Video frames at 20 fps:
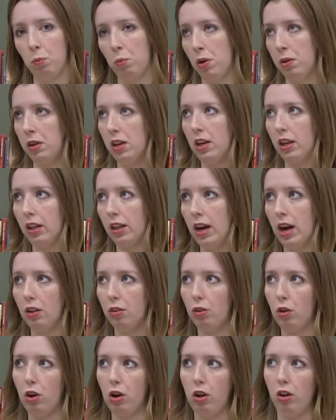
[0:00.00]
we need a
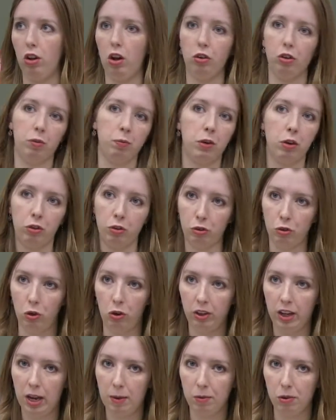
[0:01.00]
class on long-term birth
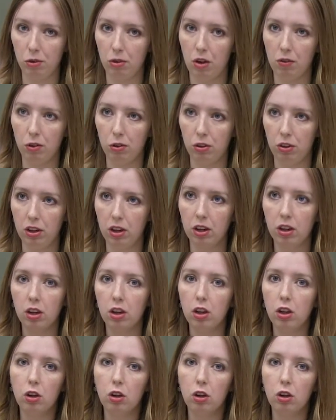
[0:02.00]
control on campus, obviously.